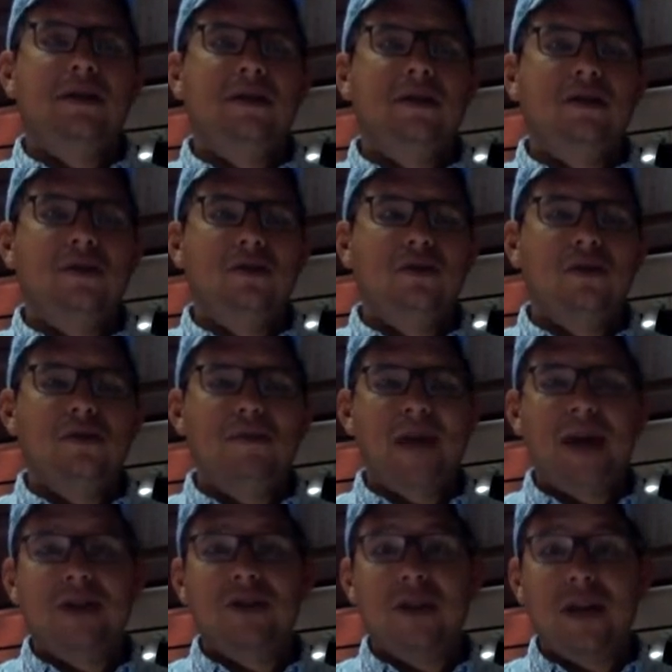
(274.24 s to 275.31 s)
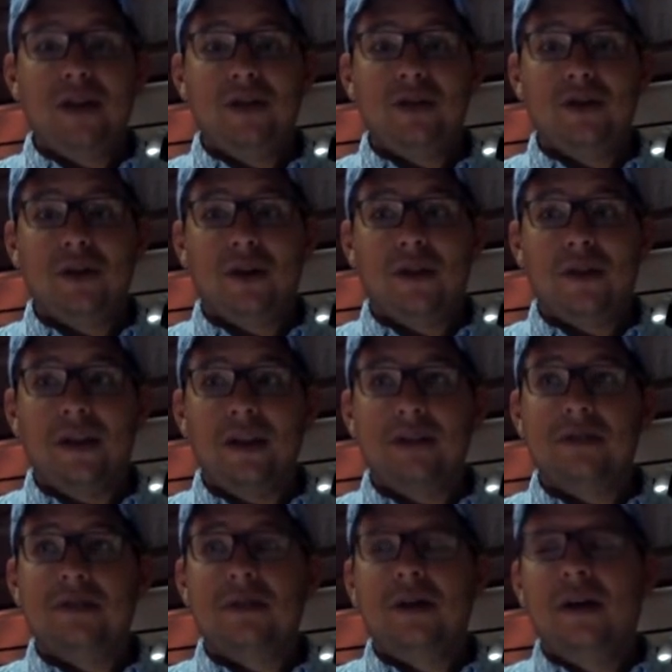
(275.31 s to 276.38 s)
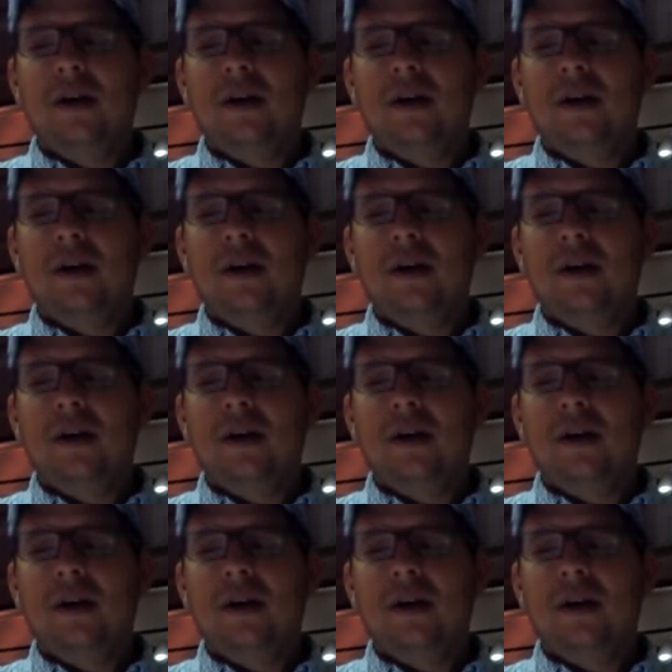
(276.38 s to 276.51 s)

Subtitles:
Use your imagination on this.